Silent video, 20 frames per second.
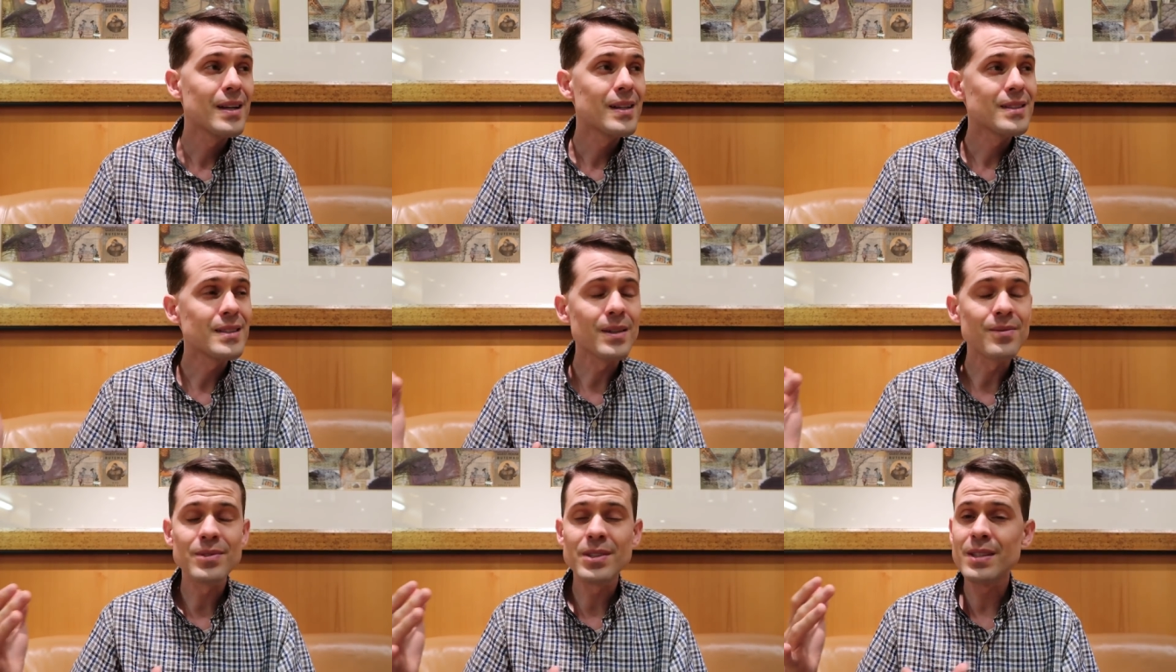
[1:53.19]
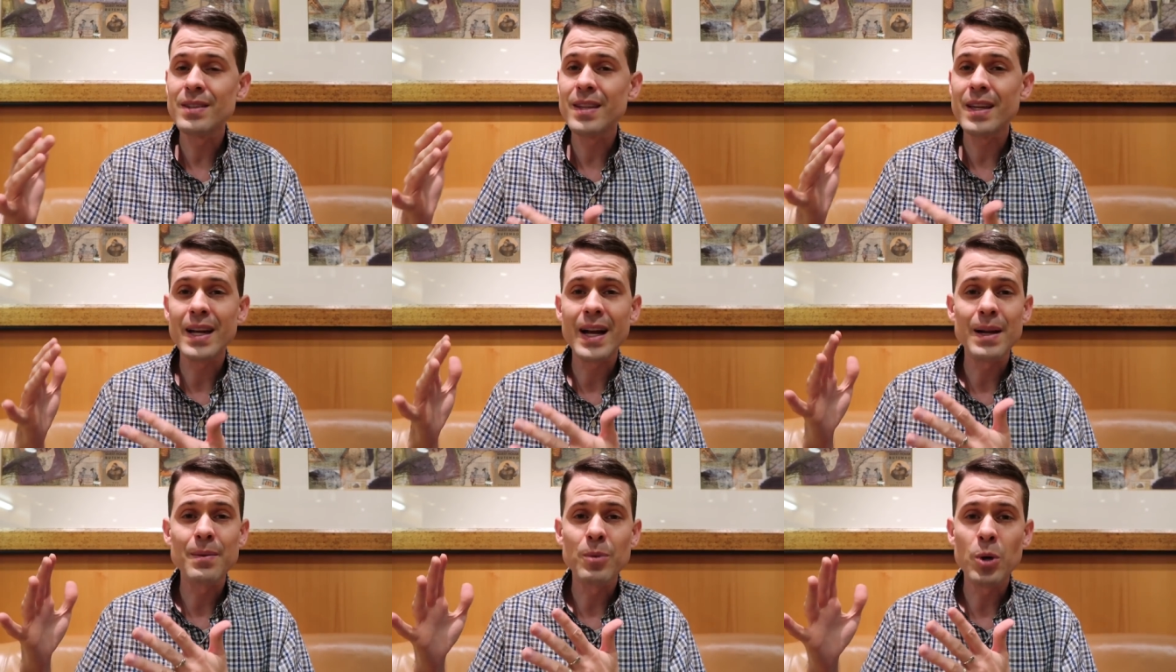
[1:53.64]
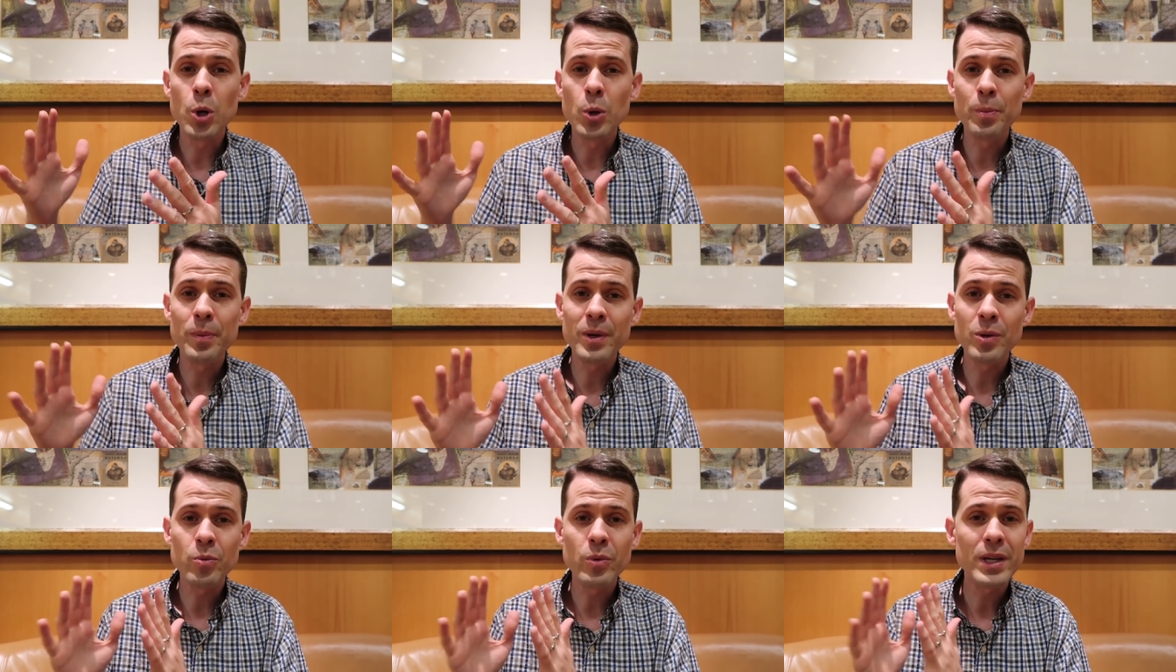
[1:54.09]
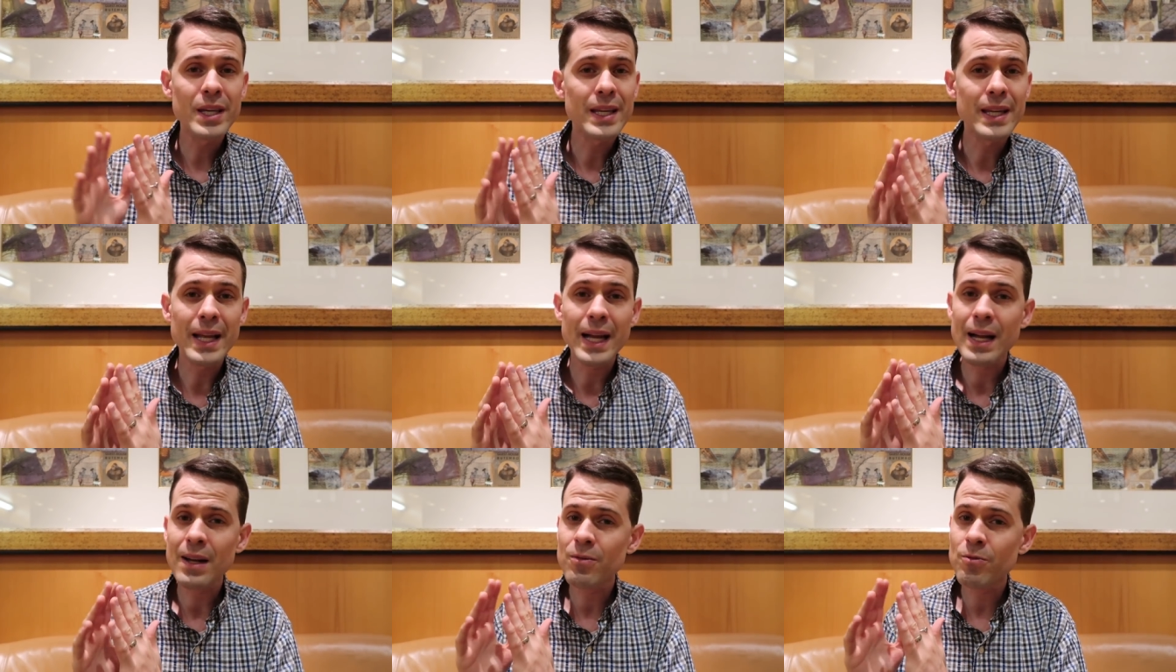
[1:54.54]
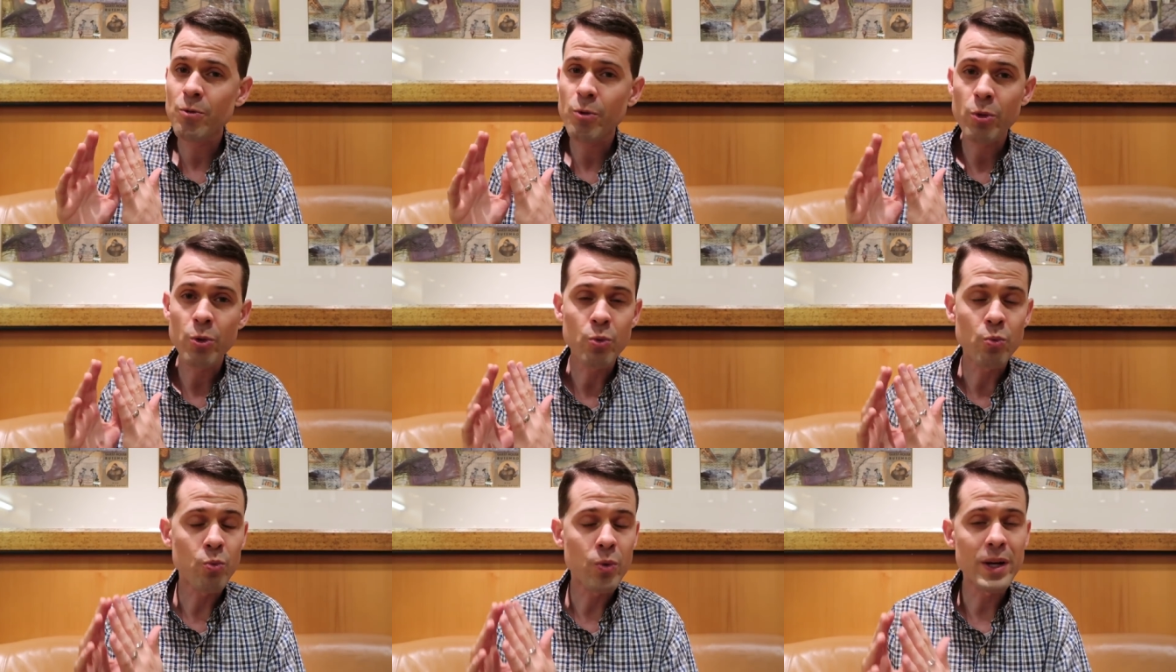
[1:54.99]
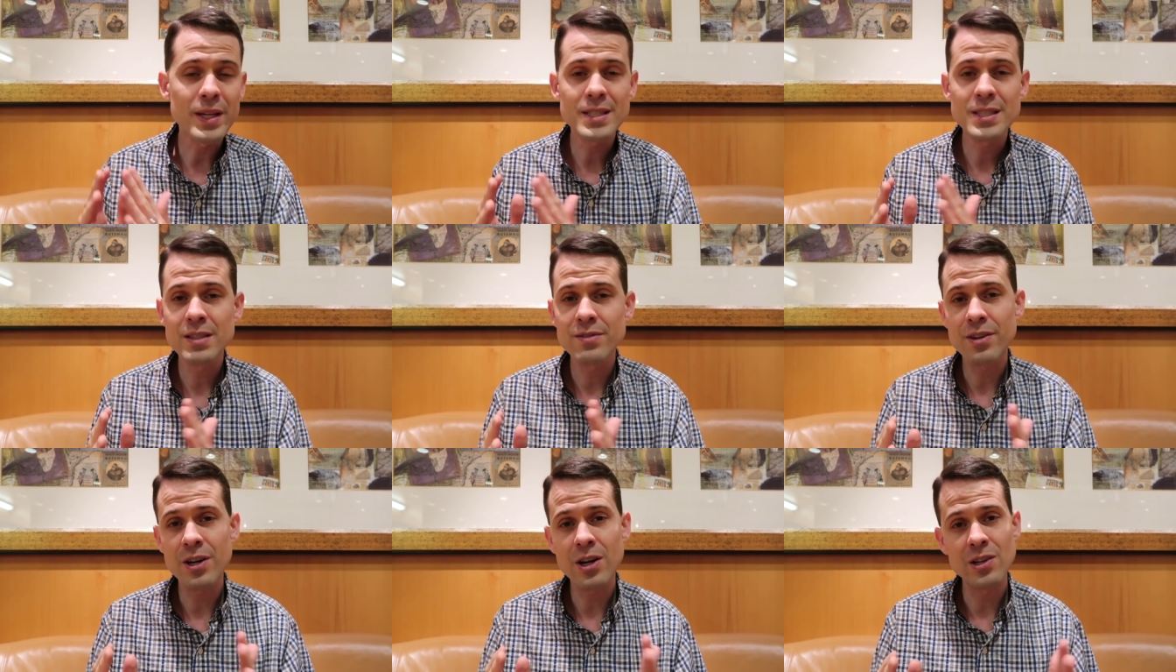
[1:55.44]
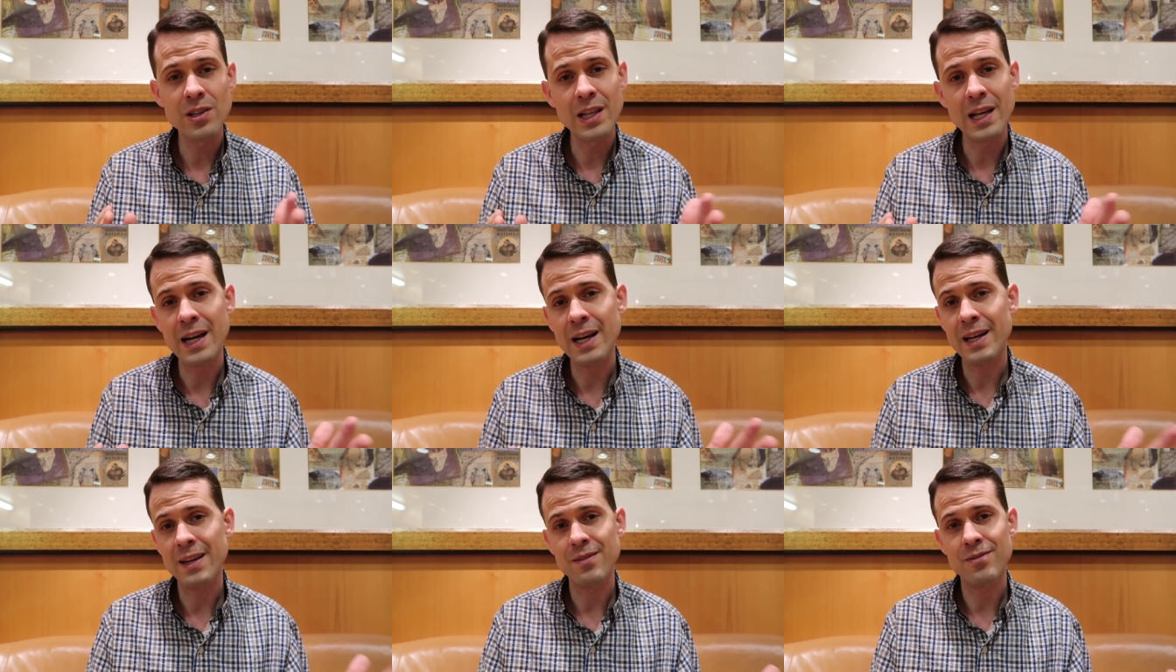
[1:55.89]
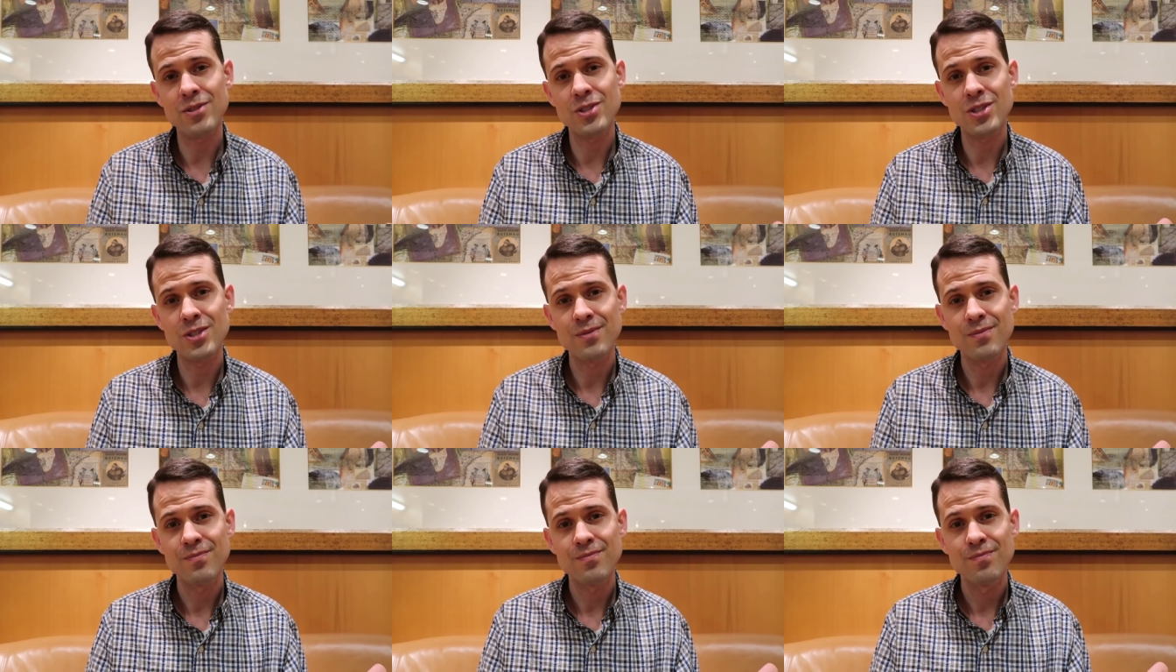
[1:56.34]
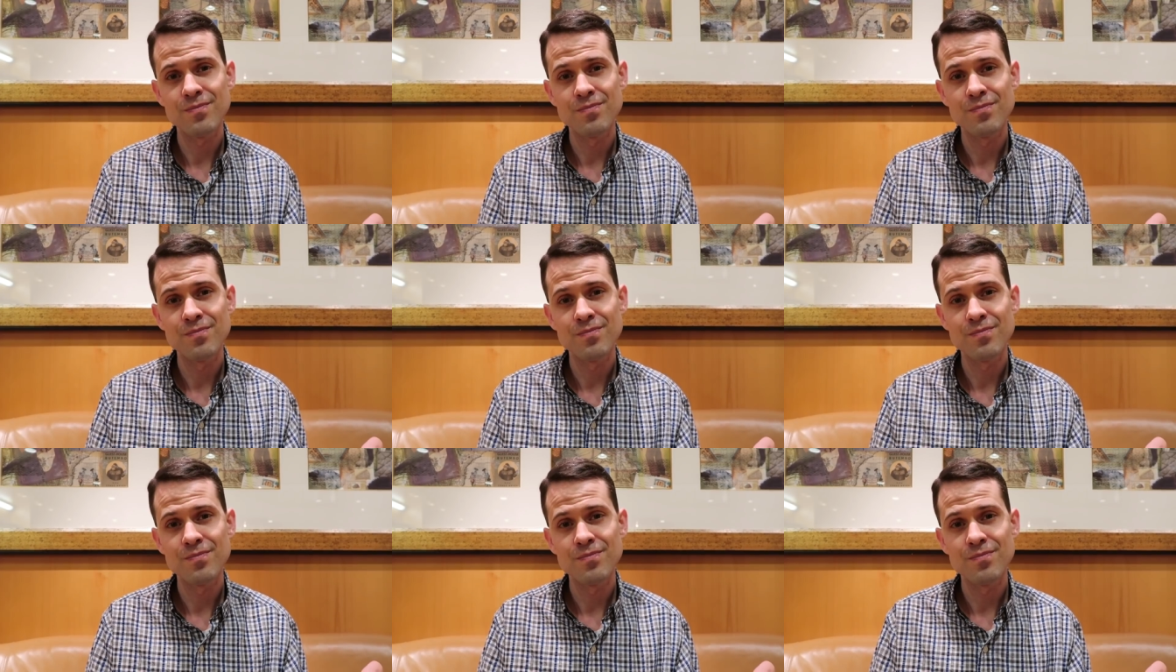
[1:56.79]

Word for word: something that I'm hoping we can have for the rest of our lives.